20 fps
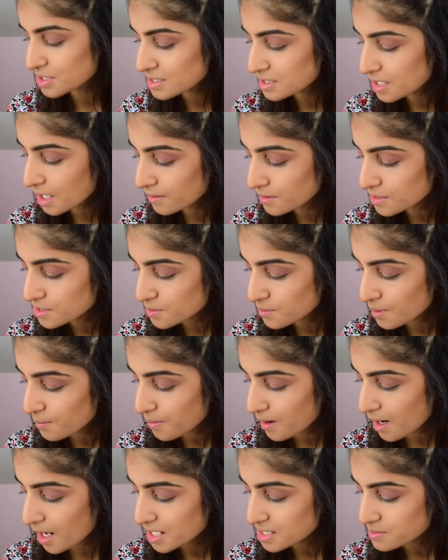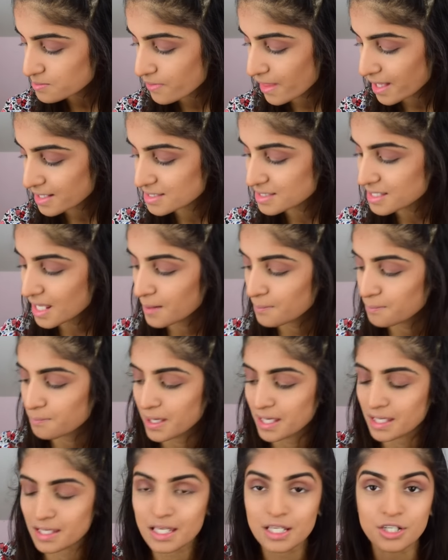Just going to apply some of that same
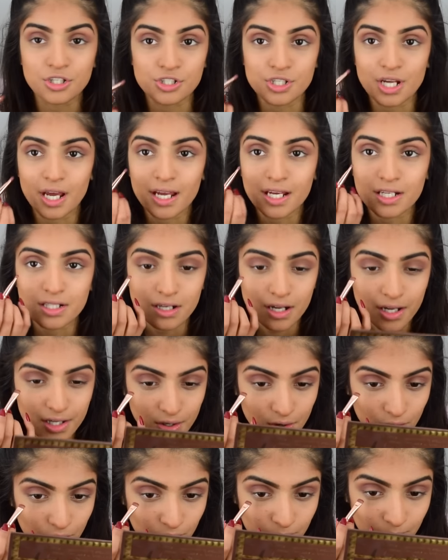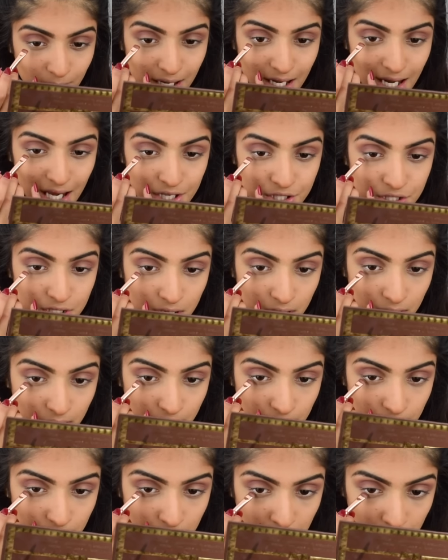pinky shade like on my lash
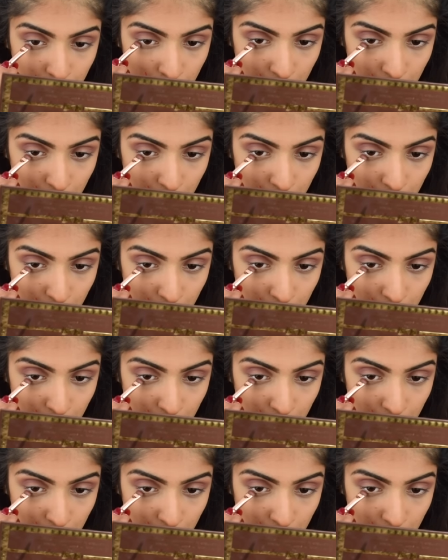line.